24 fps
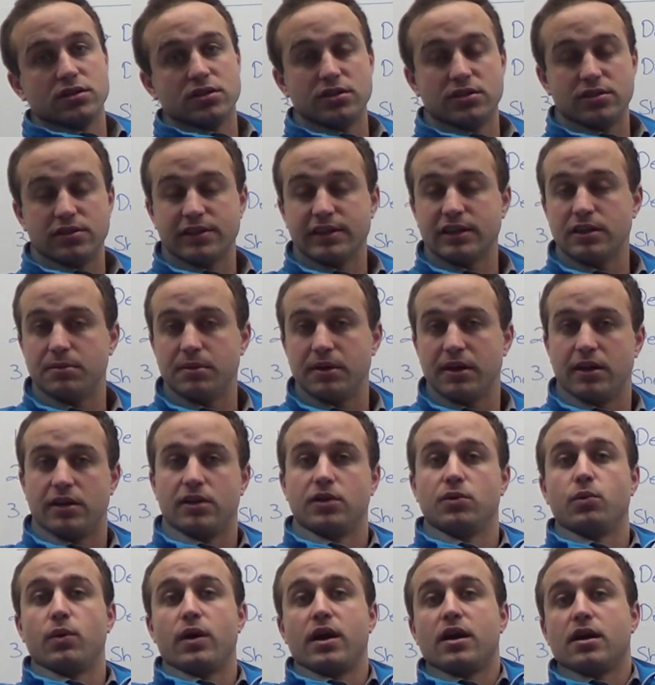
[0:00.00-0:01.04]
because they're going to be
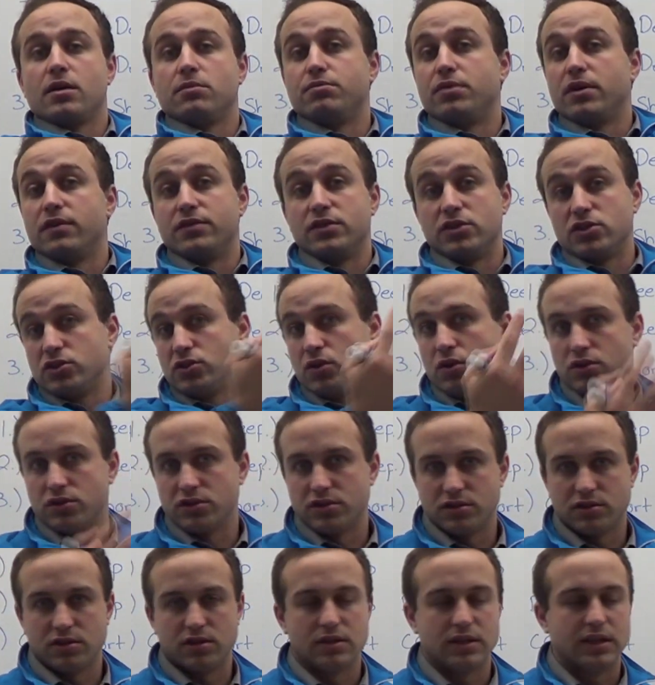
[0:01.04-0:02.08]
hitting way above their
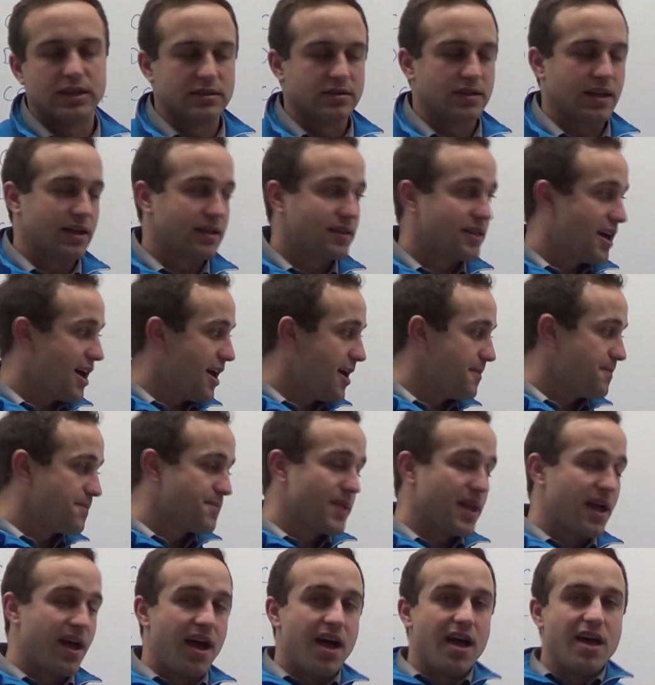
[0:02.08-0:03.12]
shoulders and things like that.
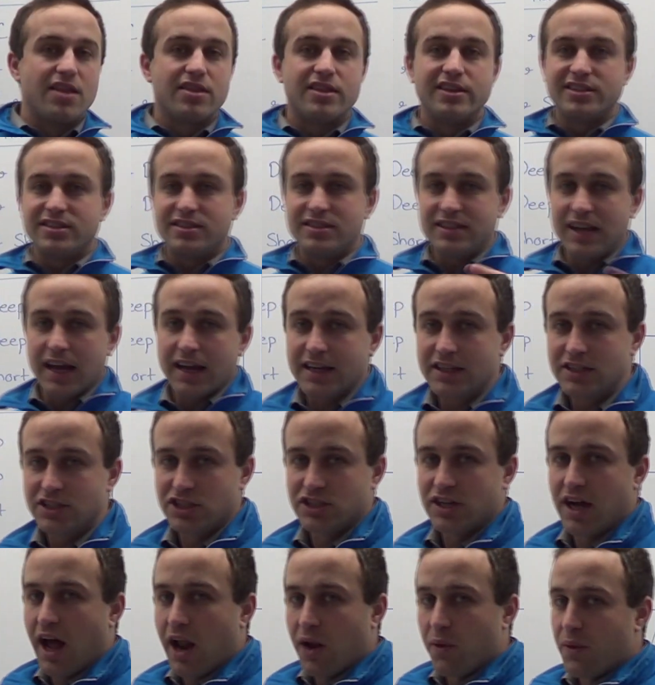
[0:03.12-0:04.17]
The second
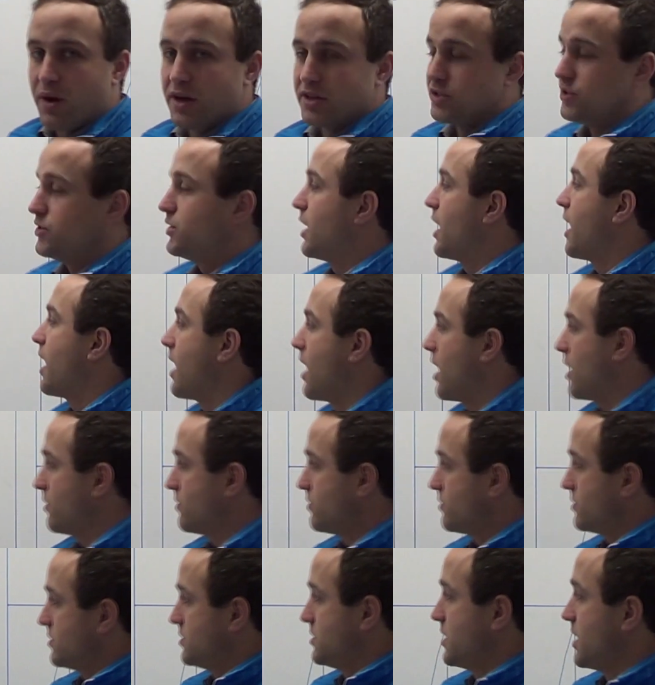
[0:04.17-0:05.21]
shot I want you to
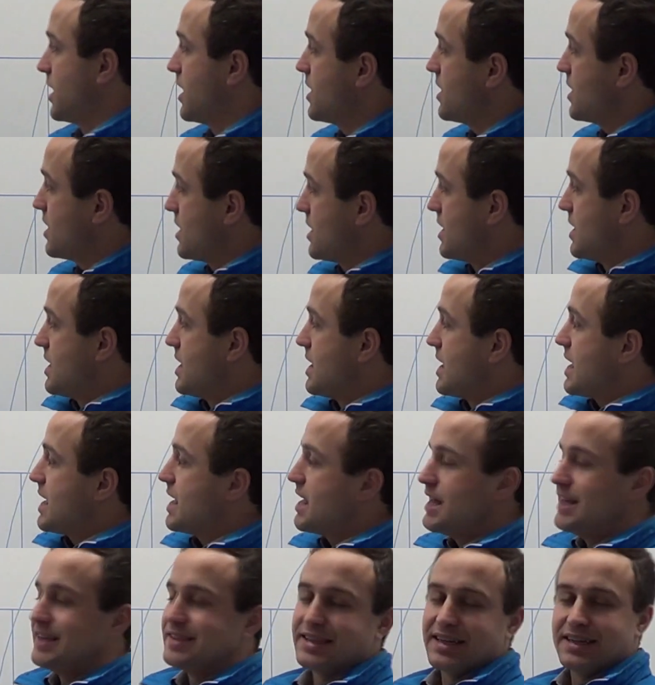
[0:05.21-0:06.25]
have today
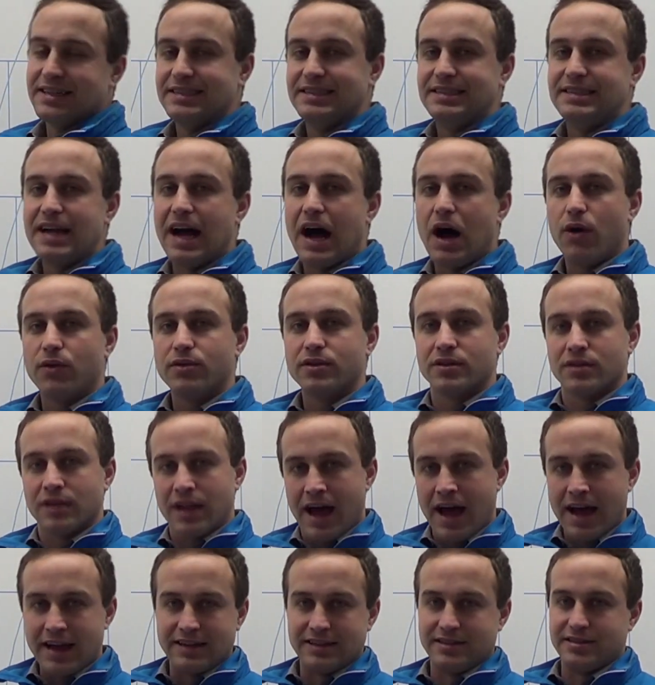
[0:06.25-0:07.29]
is down the
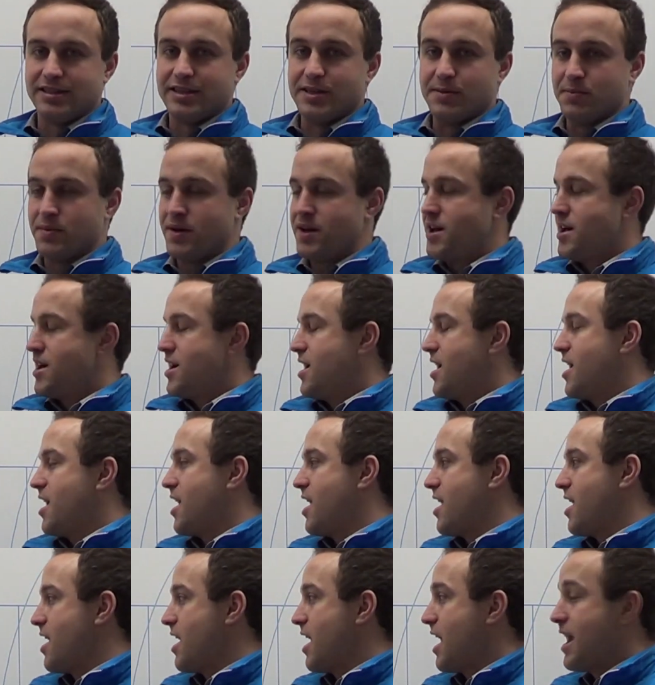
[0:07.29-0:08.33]
line and deep.
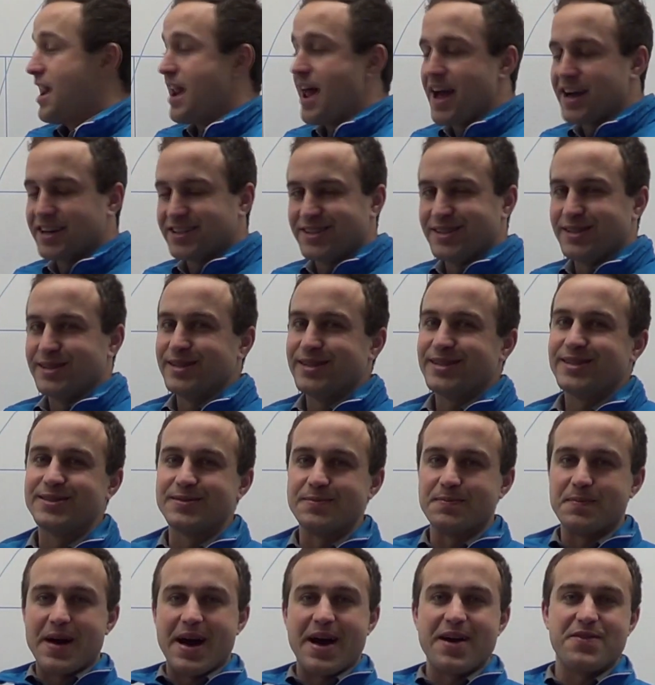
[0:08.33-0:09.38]
And actually, this
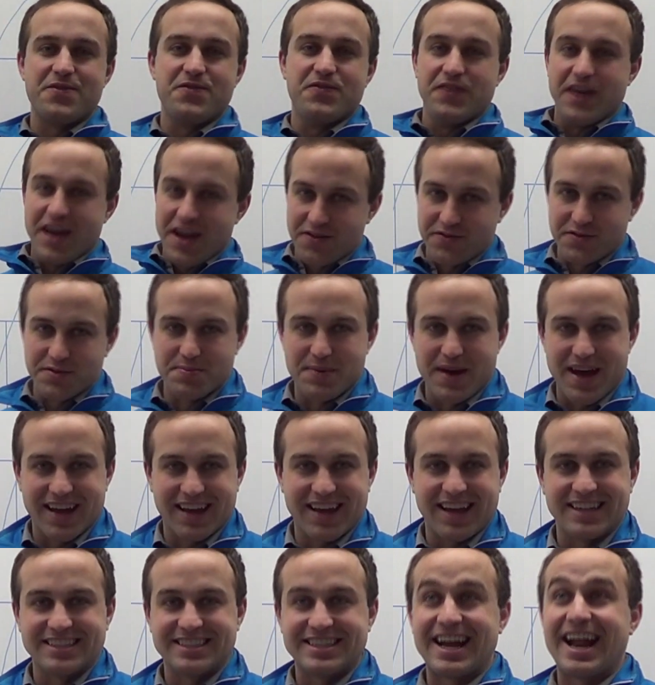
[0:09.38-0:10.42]
is my favorite
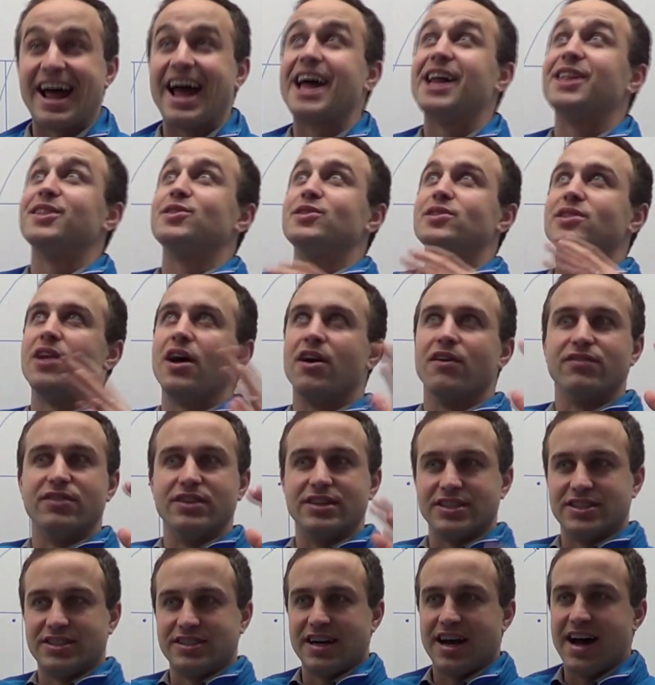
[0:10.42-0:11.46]
backhand shot. I love
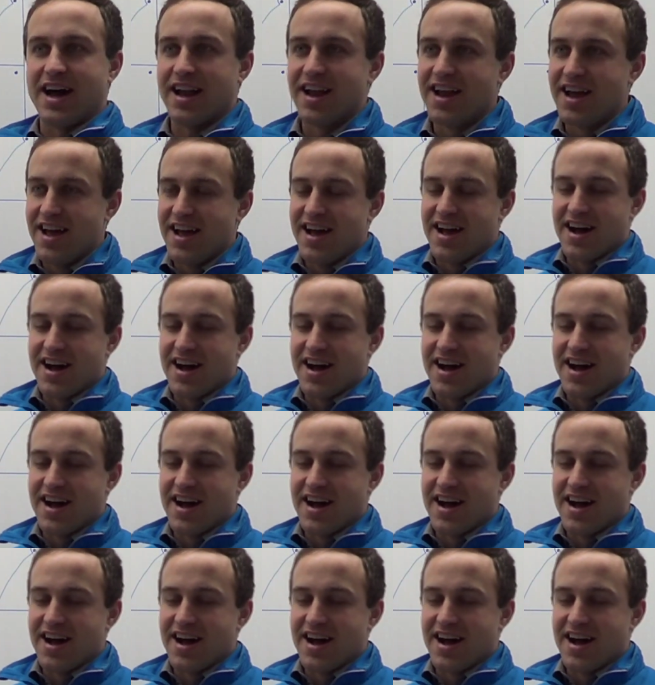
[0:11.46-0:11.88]
this shot.